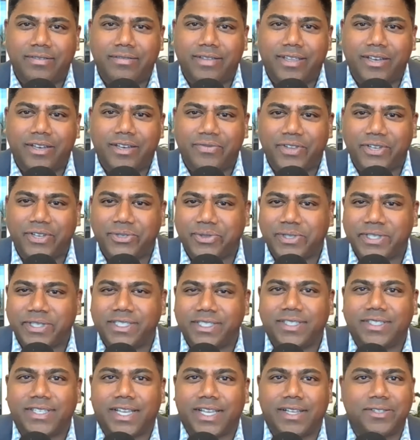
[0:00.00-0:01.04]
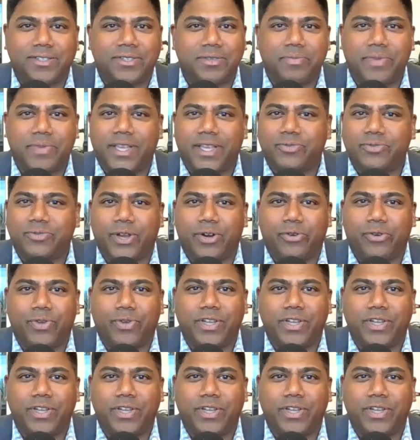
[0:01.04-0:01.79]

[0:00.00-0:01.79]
individually just tell us the best way to